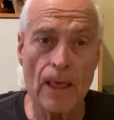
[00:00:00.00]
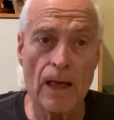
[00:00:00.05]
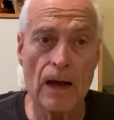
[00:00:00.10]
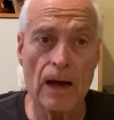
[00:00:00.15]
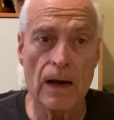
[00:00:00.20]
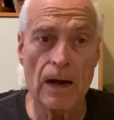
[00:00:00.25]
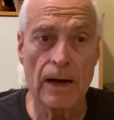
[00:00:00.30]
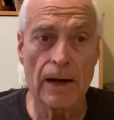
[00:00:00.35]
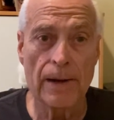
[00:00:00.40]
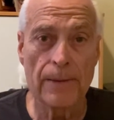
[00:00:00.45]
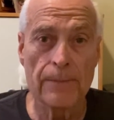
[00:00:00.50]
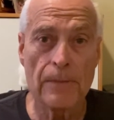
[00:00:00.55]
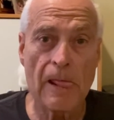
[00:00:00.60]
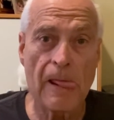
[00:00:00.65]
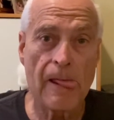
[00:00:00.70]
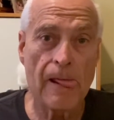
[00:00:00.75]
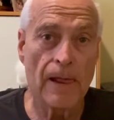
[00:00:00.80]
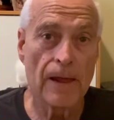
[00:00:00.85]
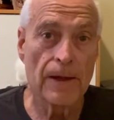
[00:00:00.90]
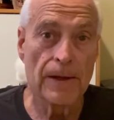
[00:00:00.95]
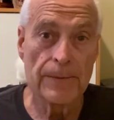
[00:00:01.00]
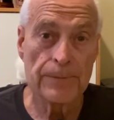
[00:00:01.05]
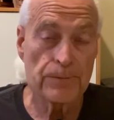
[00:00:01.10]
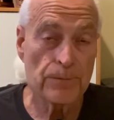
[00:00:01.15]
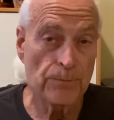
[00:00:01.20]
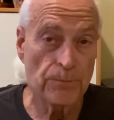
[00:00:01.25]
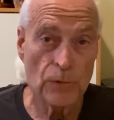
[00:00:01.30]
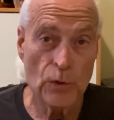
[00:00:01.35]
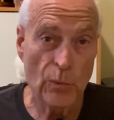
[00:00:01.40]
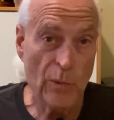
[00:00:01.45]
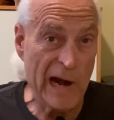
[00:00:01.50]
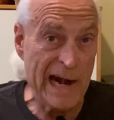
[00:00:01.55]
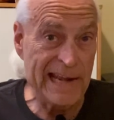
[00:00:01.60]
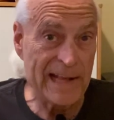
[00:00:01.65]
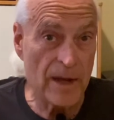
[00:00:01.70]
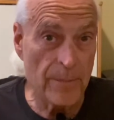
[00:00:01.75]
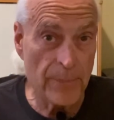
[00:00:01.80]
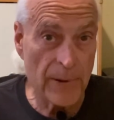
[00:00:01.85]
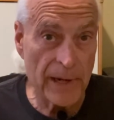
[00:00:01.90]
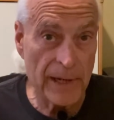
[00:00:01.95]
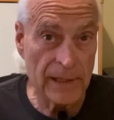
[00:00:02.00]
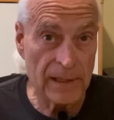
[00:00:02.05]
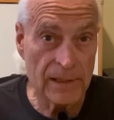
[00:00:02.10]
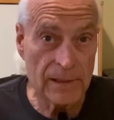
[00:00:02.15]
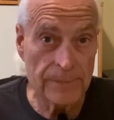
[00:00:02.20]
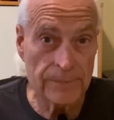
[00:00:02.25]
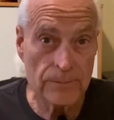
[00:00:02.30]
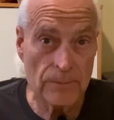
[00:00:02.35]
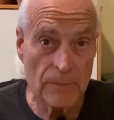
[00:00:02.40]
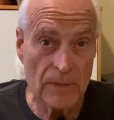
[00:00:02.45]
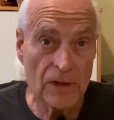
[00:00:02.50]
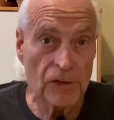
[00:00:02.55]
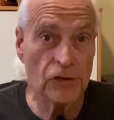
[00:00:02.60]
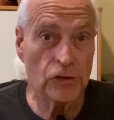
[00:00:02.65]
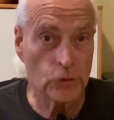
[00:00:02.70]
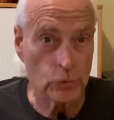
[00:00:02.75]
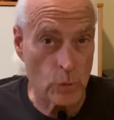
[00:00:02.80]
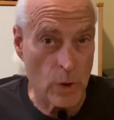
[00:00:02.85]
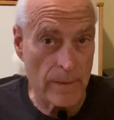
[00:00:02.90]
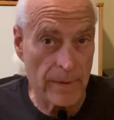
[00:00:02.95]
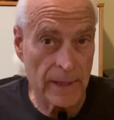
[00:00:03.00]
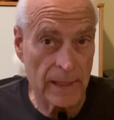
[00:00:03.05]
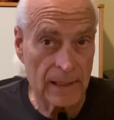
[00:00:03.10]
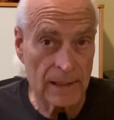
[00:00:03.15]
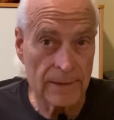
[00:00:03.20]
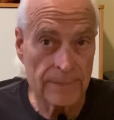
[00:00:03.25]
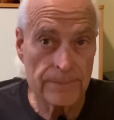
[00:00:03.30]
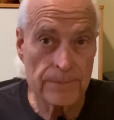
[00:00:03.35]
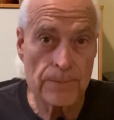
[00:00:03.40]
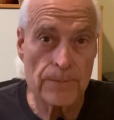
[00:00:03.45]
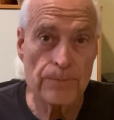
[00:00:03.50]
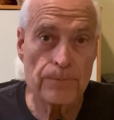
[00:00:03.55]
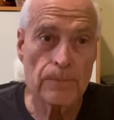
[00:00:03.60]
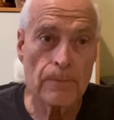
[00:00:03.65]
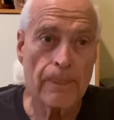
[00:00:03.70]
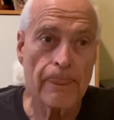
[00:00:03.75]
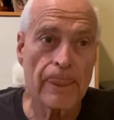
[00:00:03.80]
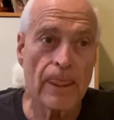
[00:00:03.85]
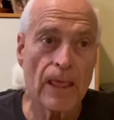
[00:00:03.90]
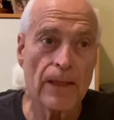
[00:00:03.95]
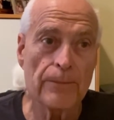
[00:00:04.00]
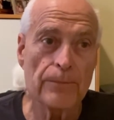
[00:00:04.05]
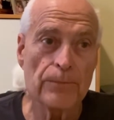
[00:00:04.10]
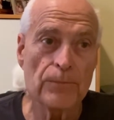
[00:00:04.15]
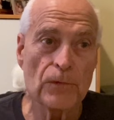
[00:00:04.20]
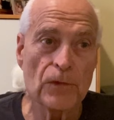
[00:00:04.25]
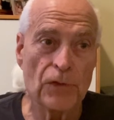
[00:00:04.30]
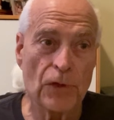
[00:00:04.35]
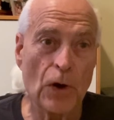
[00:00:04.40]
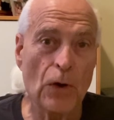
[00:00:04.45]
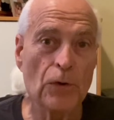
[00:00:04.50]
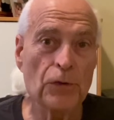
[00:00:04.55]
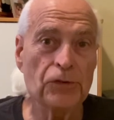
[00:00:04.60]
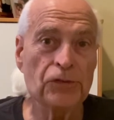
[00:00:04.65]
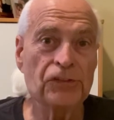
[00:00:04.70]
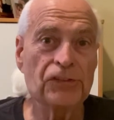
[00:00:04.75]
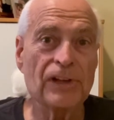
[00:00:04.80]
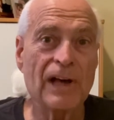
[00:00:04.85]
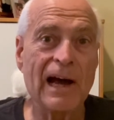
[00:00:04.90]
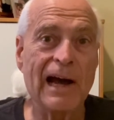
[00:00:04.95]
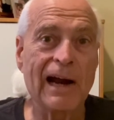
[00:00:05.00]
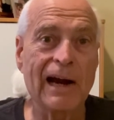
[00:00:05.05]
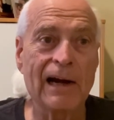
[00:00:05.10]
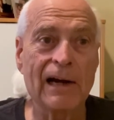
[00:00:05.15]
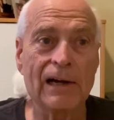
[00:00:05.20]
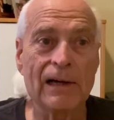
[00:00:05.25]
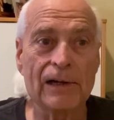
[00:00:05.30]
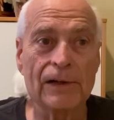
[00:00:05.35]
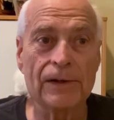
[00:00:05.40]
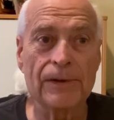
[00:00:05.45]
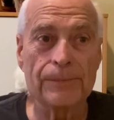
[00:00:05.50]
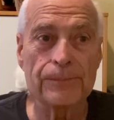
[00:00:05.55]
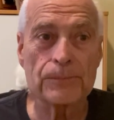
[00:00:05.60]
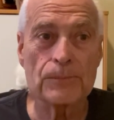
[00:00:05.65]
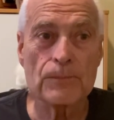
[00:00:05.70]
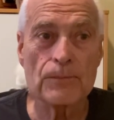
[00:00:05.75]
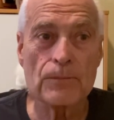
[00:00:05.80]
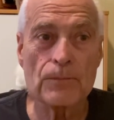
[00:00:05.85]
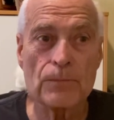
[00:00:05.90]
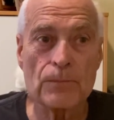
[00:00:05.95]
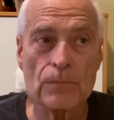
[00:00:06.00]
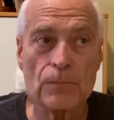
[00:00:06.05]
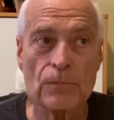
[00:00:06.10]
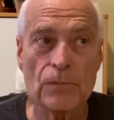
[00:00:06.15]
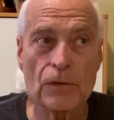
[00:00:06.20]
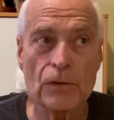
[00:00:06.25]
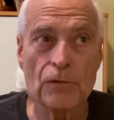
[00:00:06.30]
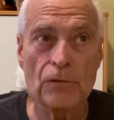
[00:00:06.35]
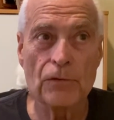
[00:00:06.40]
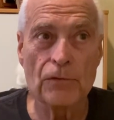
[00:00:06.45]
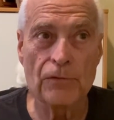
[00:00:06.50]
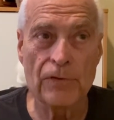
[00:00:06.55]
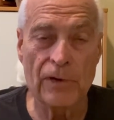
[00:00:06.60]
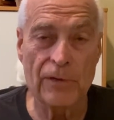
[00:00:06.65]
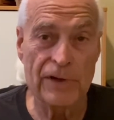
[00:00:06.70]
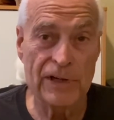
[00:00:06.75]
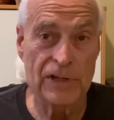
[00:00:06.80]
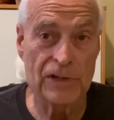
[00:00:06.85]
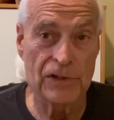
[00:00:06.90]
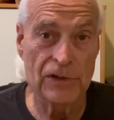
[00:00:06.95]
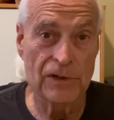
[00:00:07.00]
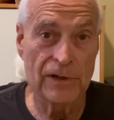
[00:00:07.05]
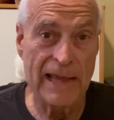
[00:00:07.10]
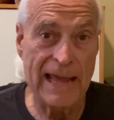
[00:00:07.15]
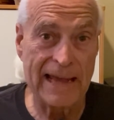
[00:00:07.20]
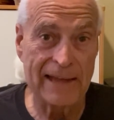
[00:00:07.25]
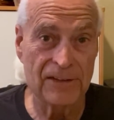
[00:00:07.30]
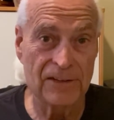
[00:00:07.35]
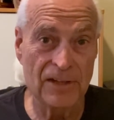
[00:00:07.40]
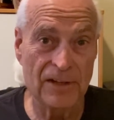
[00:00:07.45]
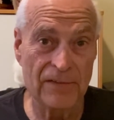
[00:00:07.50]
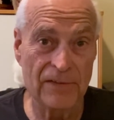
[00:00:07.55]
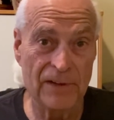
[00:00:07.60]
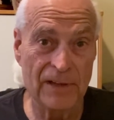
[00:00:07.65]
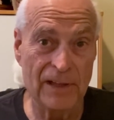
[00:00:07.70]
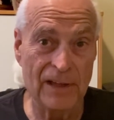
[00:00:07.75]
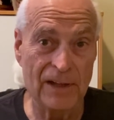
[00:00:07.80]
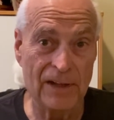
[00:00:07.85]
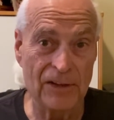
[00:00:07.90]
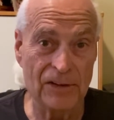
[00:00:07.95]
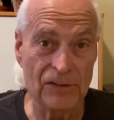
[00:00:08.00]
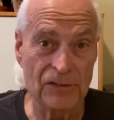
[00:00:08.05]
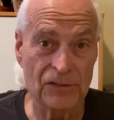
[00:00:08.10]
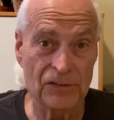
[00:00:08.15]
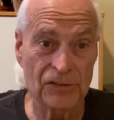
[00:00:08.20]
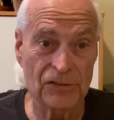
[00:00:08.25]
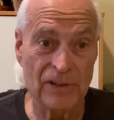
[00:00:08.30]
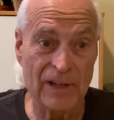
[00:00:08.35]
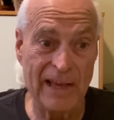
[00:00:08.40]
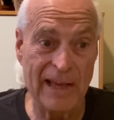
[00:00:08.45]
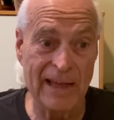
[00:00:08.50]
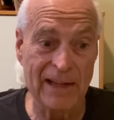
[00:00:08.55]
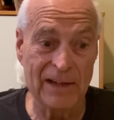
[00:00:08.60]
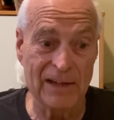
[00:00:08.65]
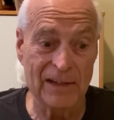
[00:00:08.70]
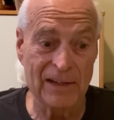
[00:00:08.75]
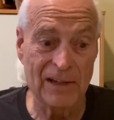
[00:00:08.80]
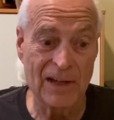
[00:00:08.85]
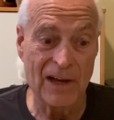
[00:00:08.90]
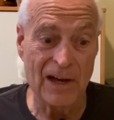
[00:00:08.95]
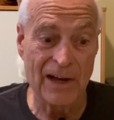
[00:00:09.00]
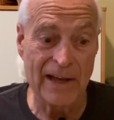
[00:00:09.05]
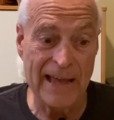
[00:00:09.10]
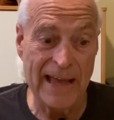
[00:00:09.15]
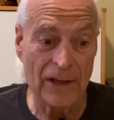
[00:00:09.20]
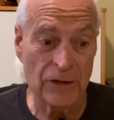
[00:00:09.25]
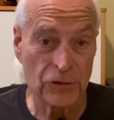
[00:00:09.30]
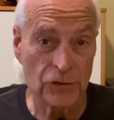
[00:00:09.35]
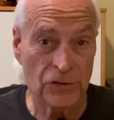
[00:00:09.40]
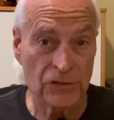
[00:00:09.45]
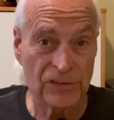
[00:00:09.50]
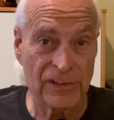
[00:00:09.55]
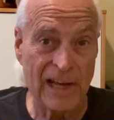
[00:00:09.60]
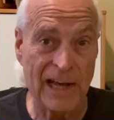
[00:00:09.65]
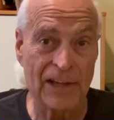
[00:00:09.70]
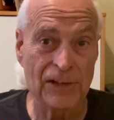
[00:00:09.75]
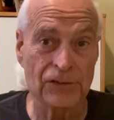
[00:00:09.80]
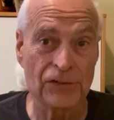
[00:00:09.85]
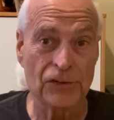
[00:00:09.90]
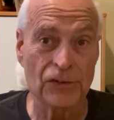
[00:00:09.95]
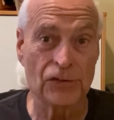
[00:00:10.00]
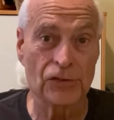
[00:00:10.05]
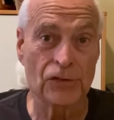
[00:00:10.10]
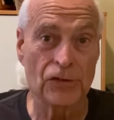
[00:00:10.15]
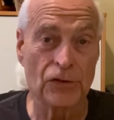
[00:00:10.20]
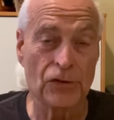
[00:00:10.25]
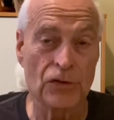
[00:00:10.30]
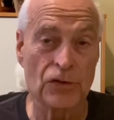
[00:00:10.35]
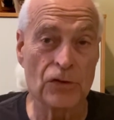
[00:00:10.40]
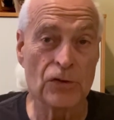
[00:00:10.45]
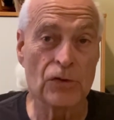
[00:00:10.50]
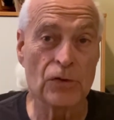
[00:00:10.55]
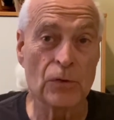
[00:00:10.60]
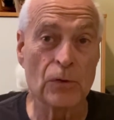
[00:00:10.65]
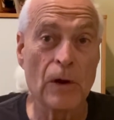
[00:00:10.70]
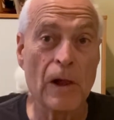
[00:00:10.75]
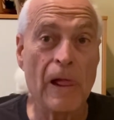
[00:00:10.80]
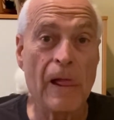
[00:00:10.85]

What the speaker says: Uh, Riding a bike, swimming, those are very good activities and exercises to do.